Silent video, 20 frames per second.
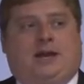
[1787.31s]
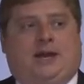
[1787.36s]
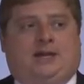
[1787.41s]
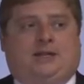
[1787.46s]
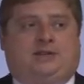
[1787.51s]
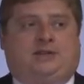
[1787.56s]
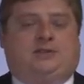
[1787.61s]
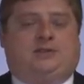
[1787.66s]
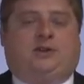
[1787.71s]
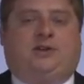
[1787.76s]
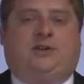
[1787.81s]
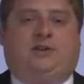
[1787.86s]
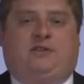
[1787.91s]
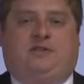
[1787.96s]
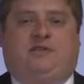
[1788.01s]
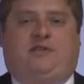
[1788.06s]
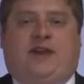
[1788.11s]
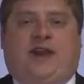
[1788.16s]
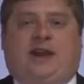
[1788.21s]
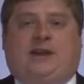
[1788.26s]
and certain
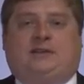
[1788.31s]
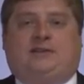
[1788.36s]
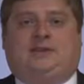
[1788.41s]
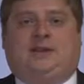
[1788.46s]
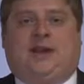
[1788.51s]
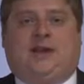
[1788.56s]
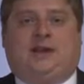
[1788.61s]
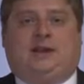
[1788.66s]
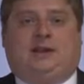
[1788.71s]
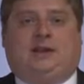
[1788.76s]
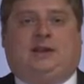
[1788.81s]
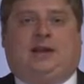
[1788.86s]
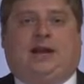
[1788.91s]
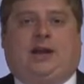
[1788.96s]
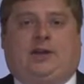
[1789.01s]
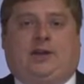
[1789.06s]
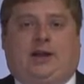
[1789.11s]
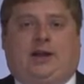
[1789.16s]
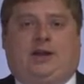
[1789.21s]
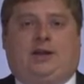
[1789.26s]
facts gain
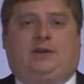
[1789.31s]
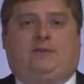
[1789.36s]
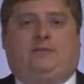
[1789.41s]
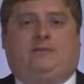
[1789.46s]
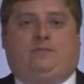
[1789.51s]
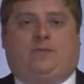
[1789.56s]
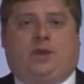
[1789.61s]
clarity.